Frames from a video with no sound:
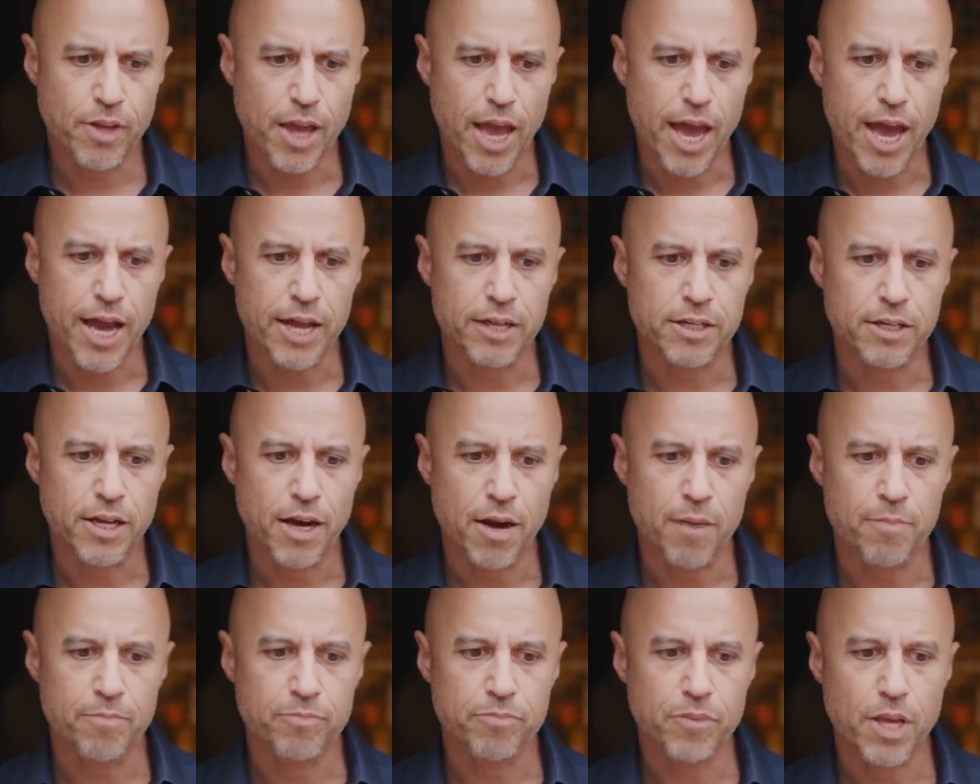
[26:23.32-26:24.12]
and
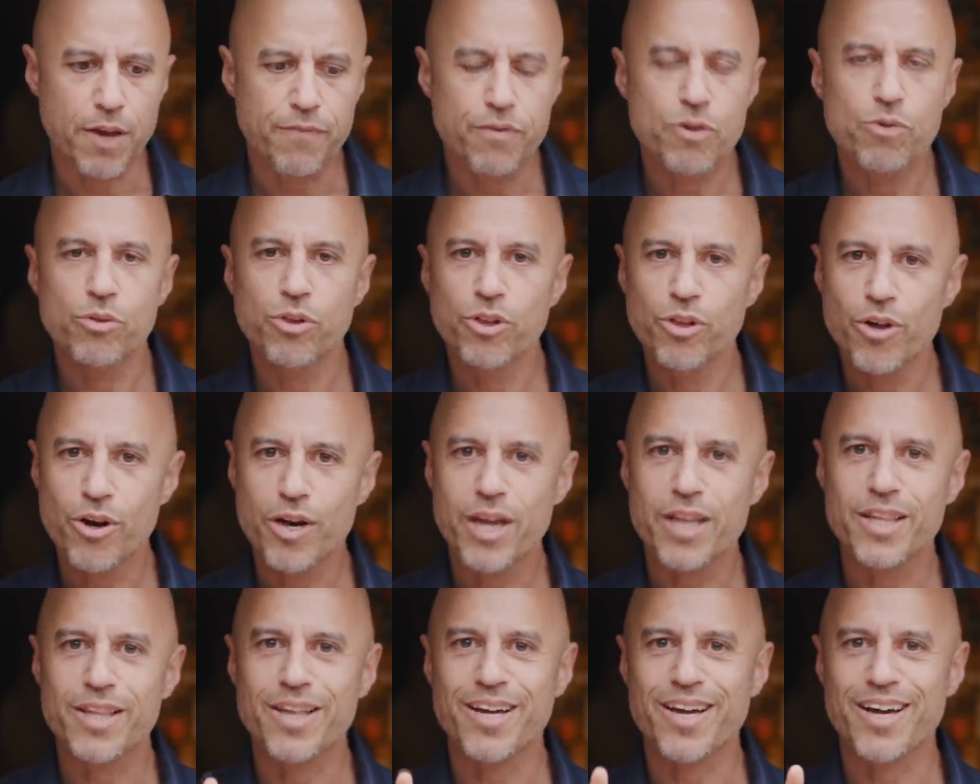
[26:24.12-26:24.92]
um, if you look
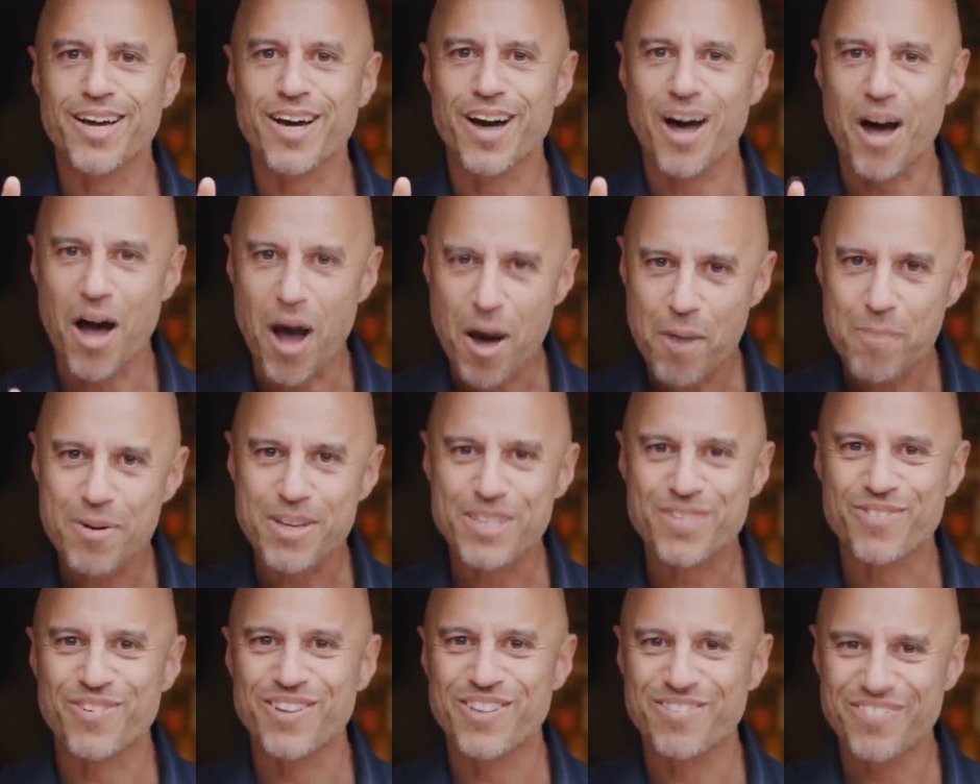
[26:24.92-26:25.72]
at the
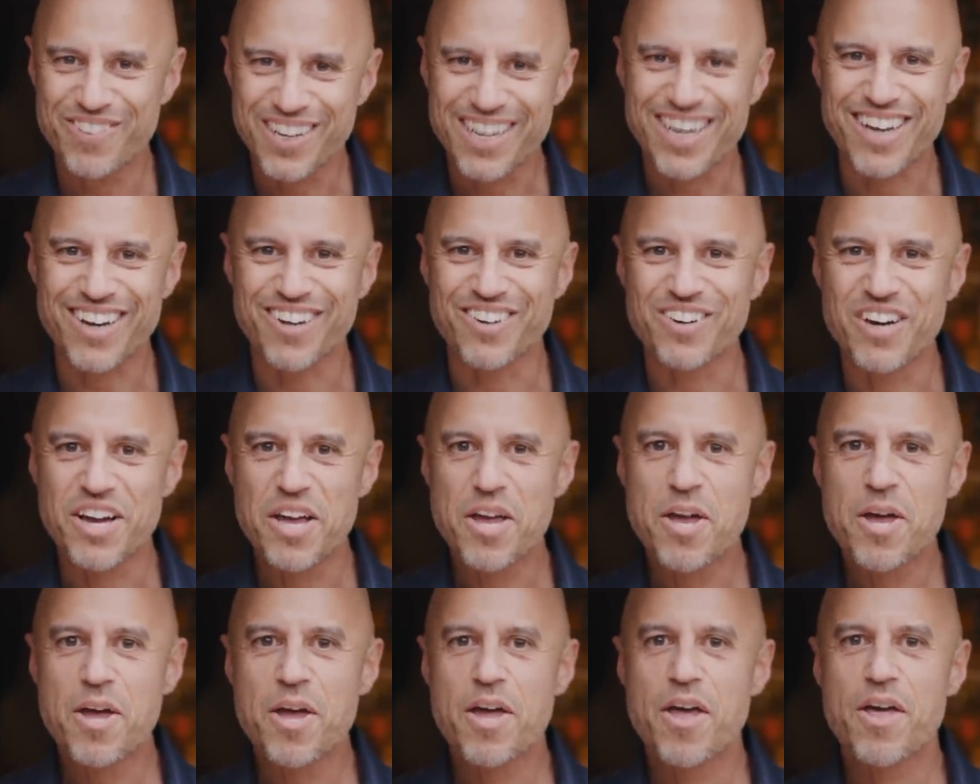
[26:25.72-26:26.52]
comments for the video,
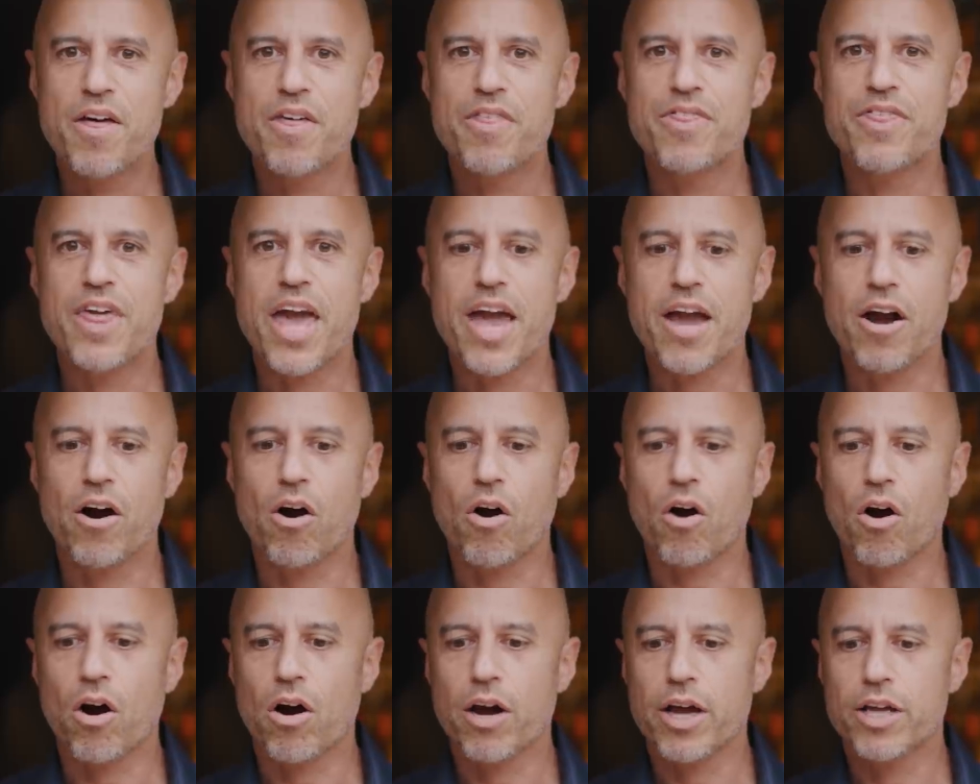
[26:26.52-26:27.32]
they
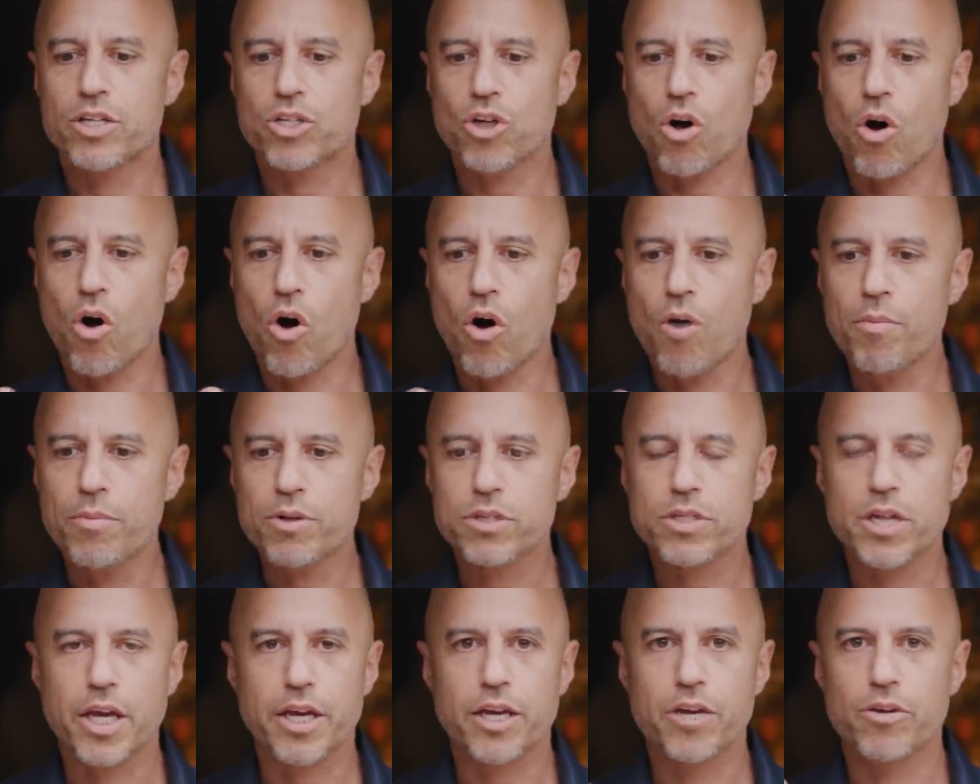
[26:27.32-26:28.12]
are, it's
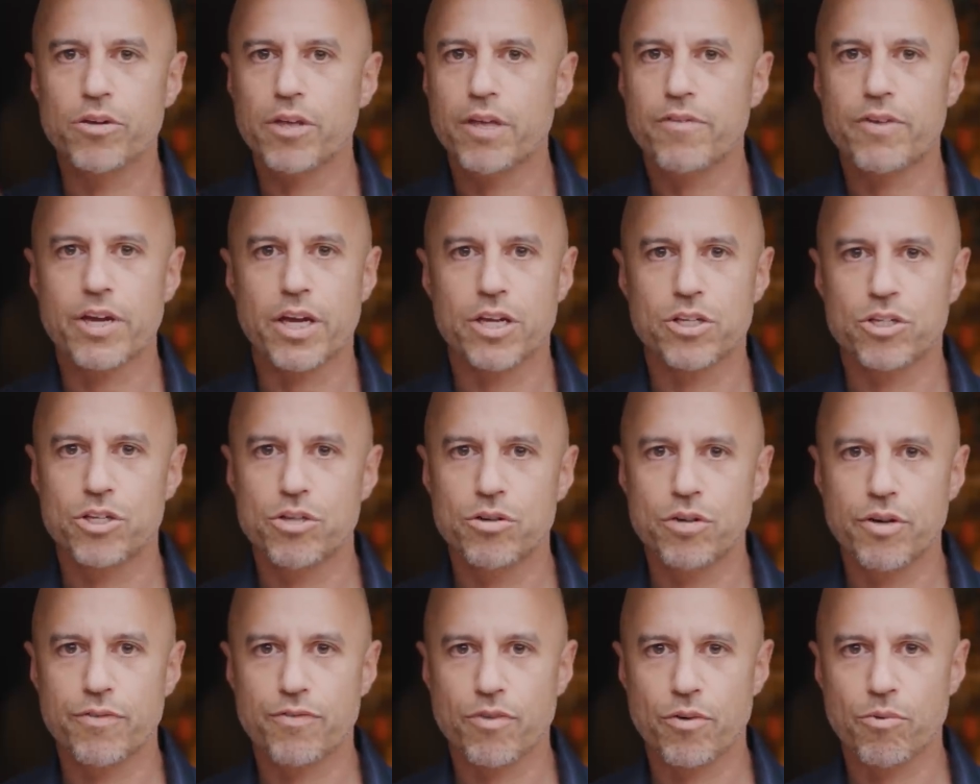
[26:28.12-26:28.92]
almost like you're living in two
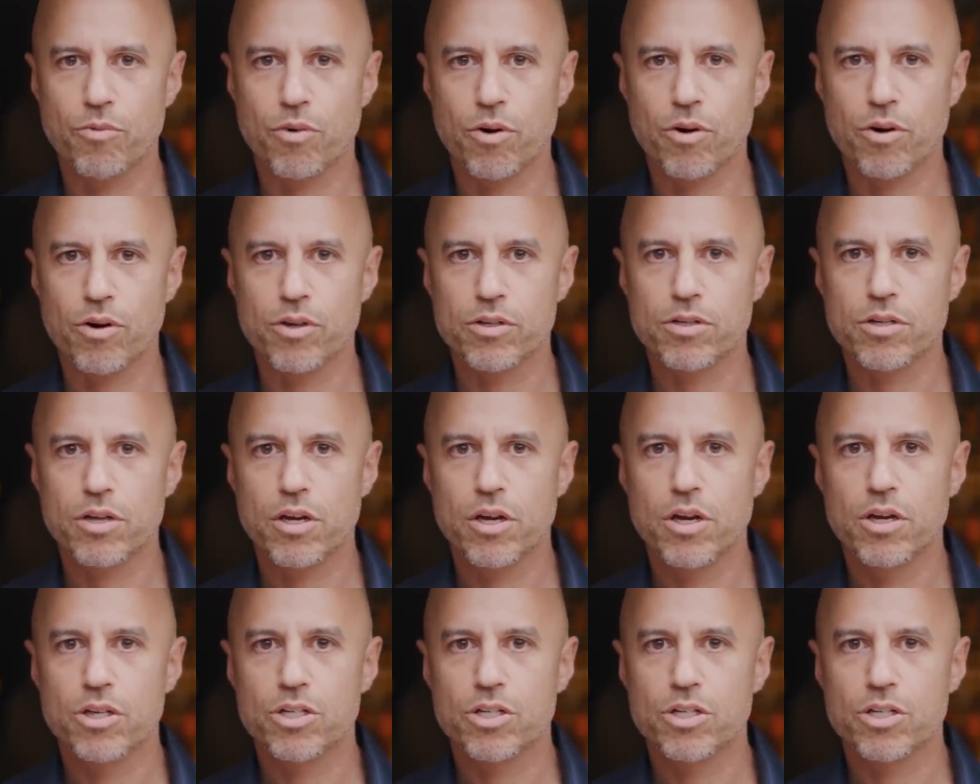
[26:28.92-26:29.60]
different worlds.